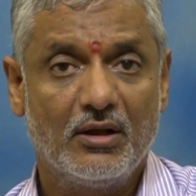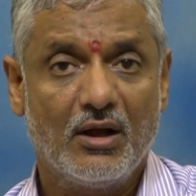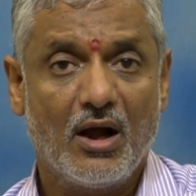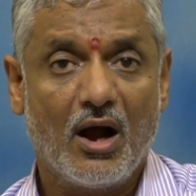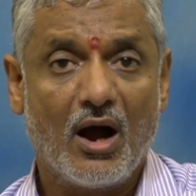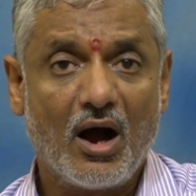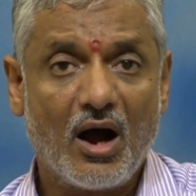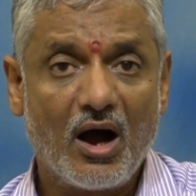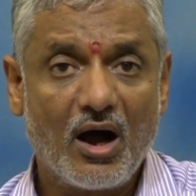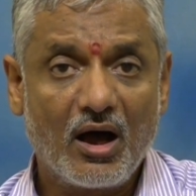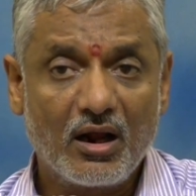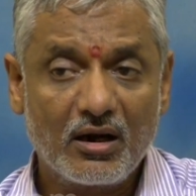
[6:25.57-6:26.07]

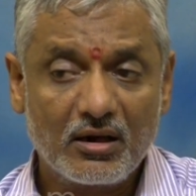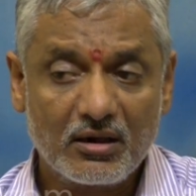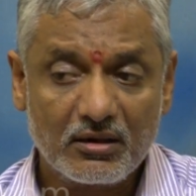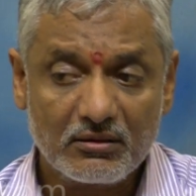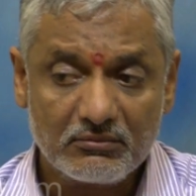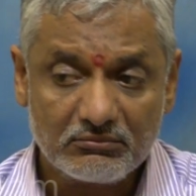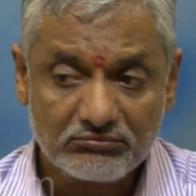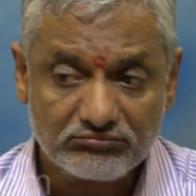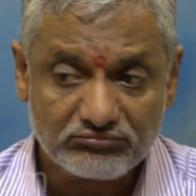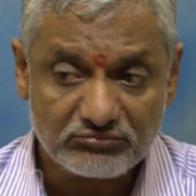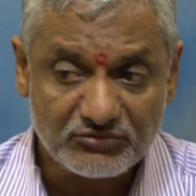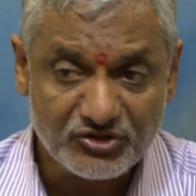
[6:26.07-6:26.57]

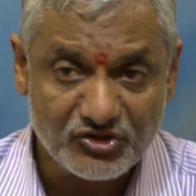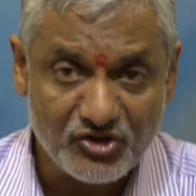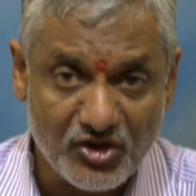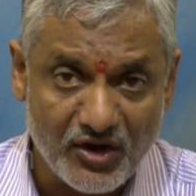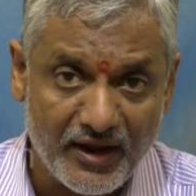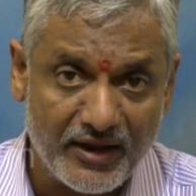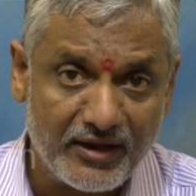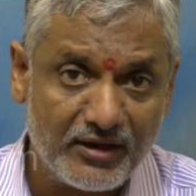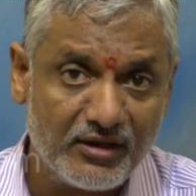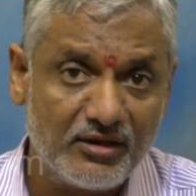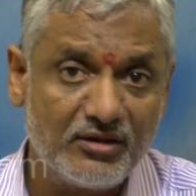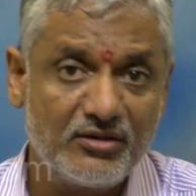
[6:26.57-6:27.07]
are
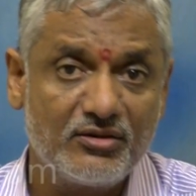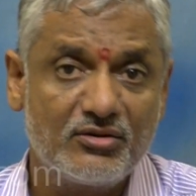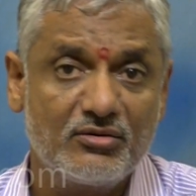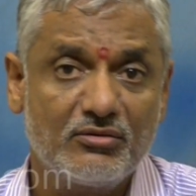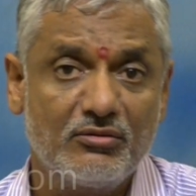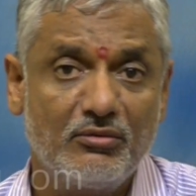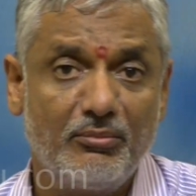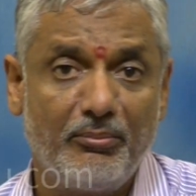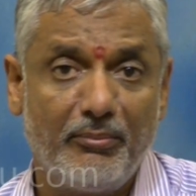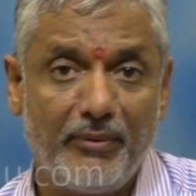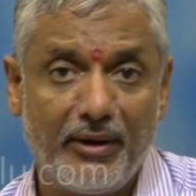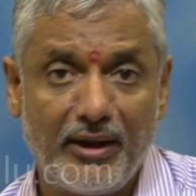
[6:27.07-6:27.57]
trying to
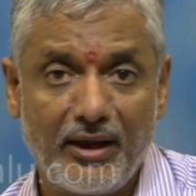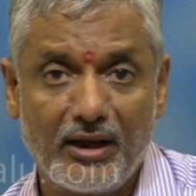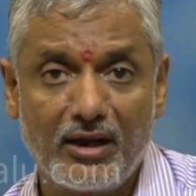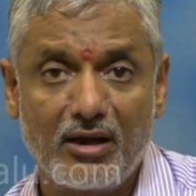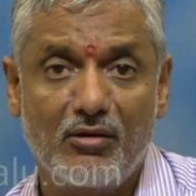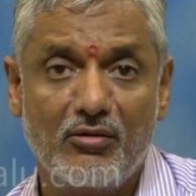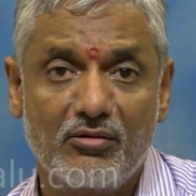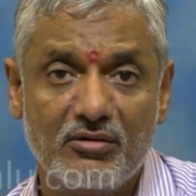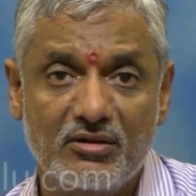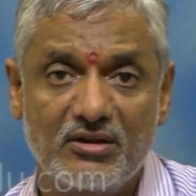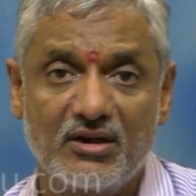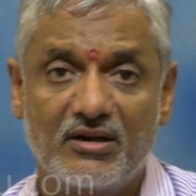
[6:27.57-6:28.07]
make
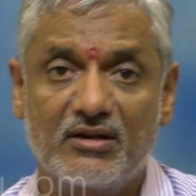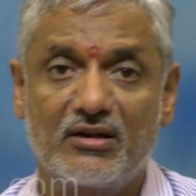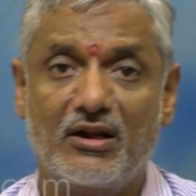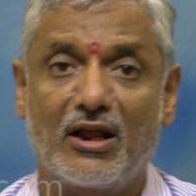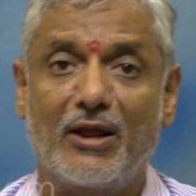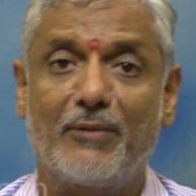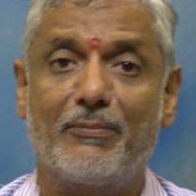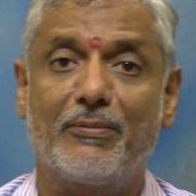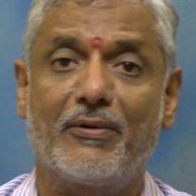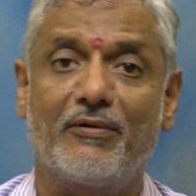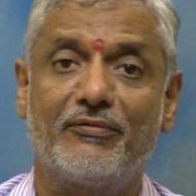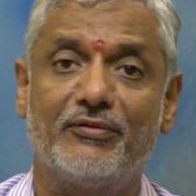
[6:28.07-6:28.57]
out the
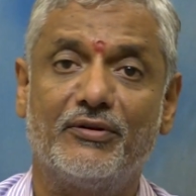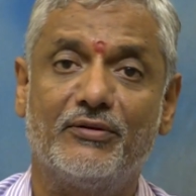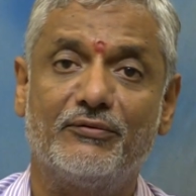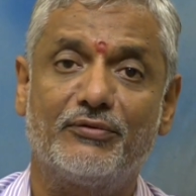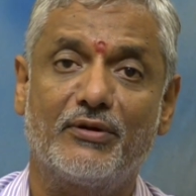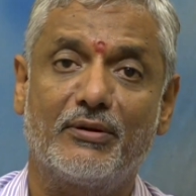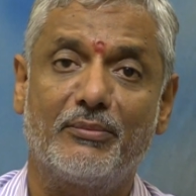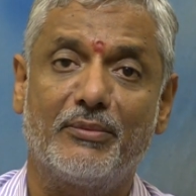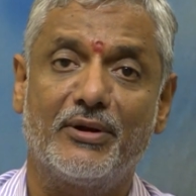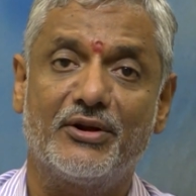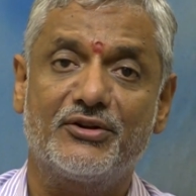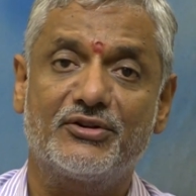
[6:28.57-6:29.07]
type of
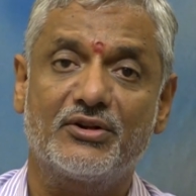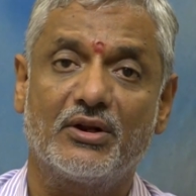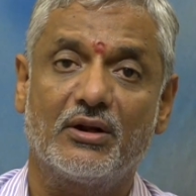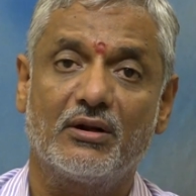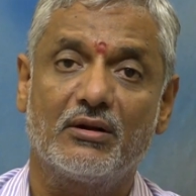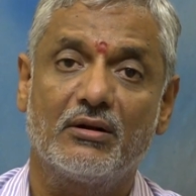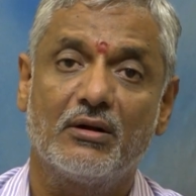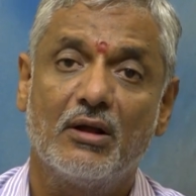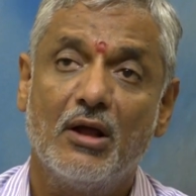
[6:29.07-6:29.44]
information